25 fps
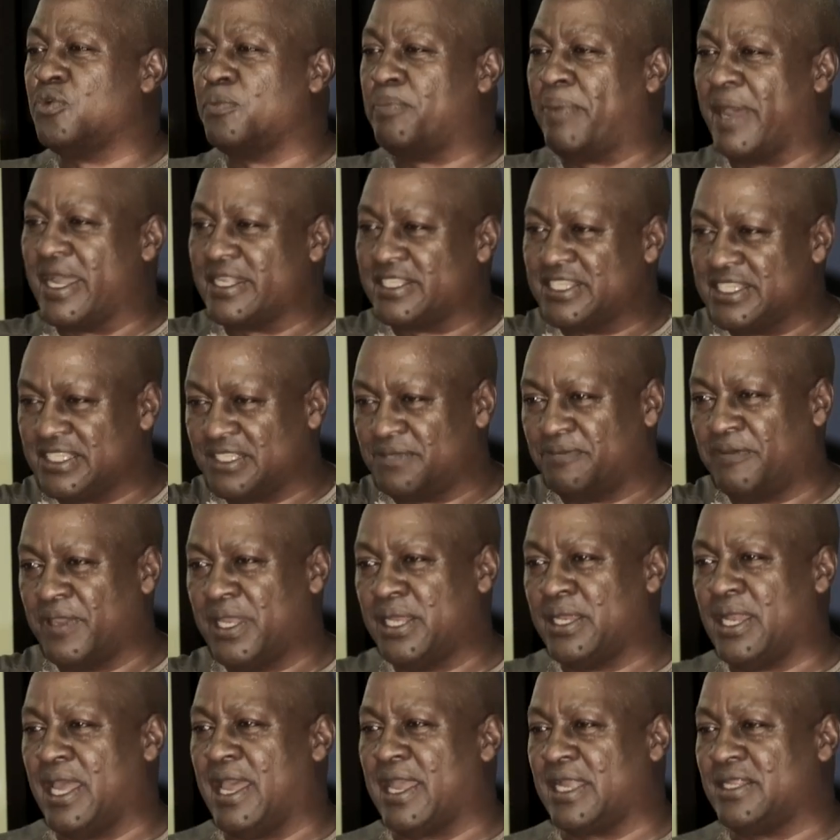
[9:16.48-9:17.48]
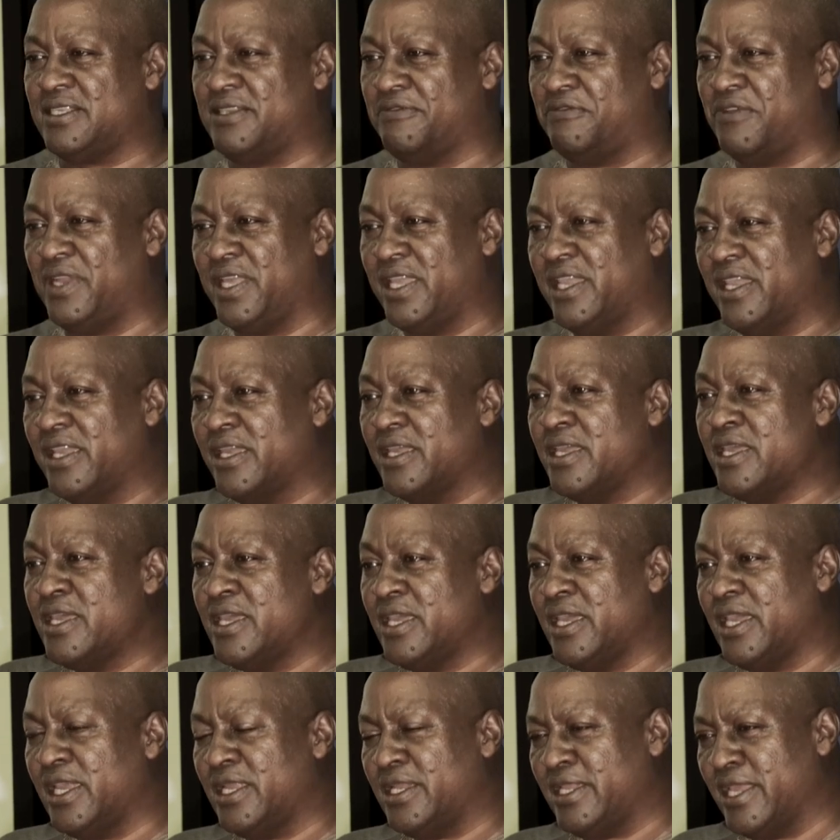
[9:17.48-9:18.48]
to participate actively
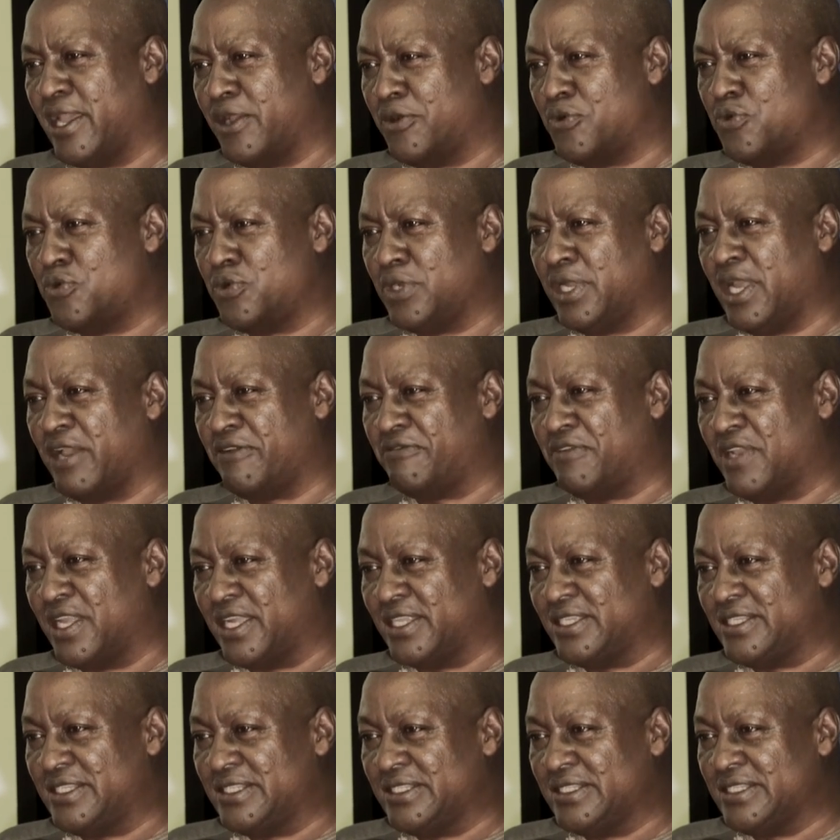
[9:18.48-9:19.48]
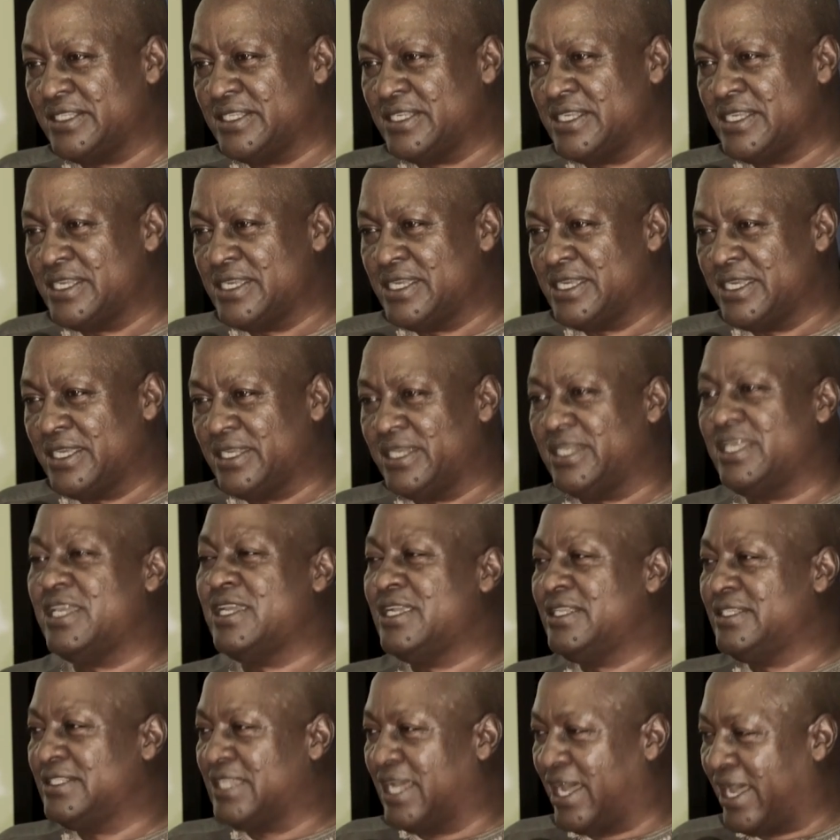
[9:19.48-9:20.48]
in their own governance?
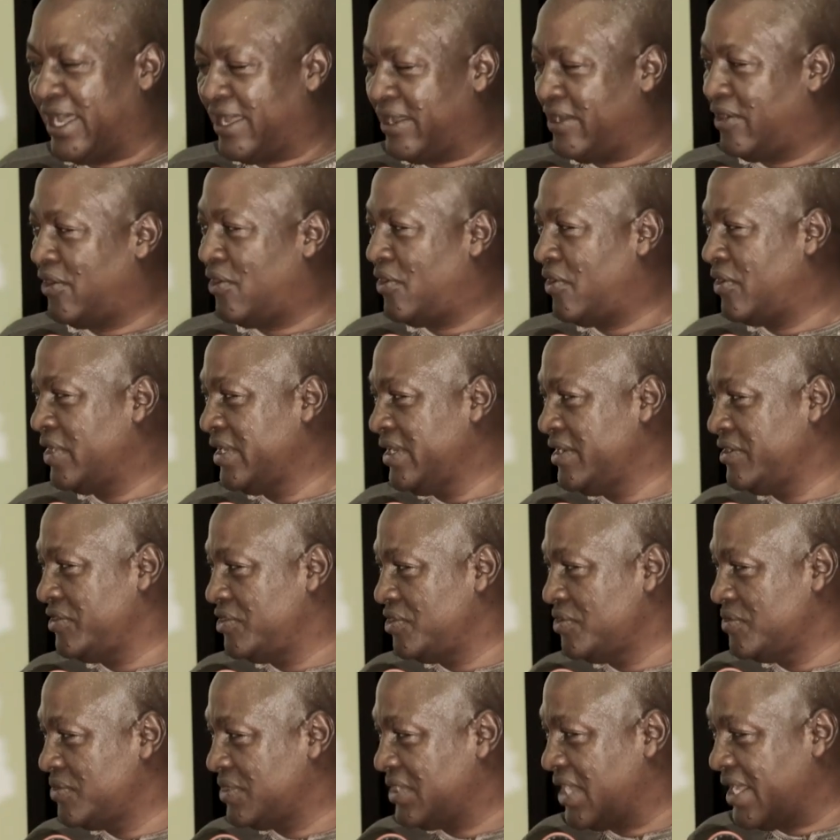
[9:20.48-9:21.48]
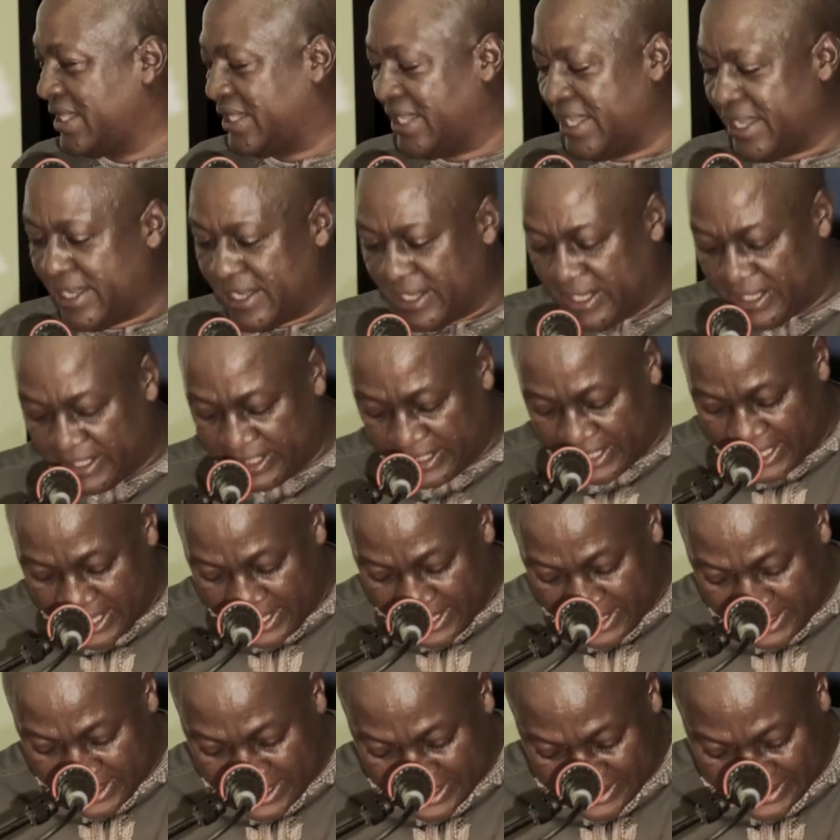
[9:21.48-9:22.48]
These are all issues I think
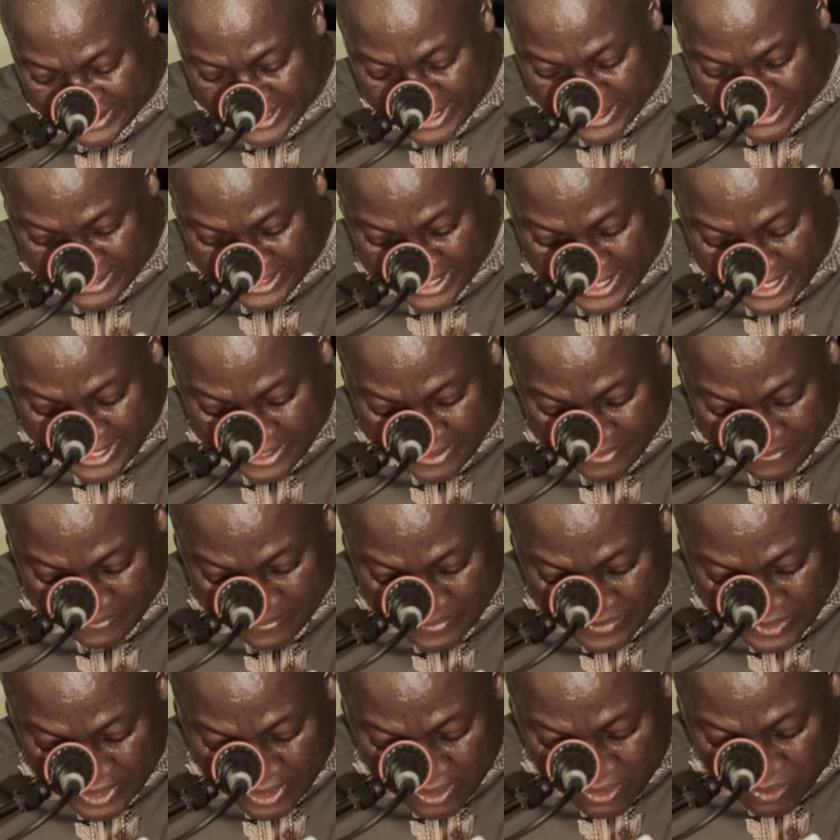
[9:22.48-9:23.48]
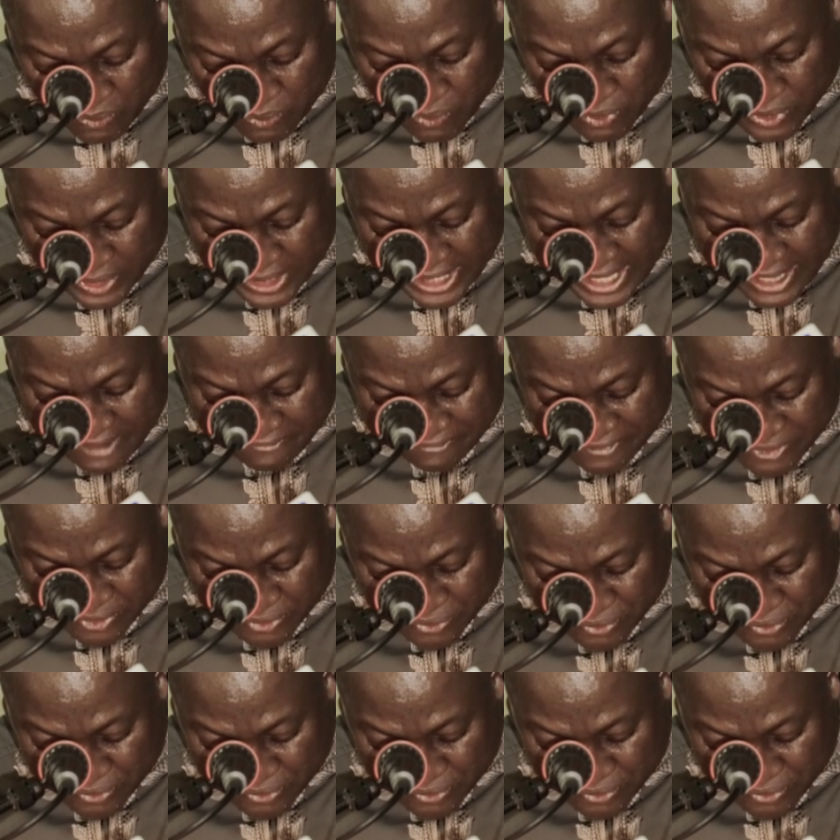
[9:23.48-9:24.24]
this center would have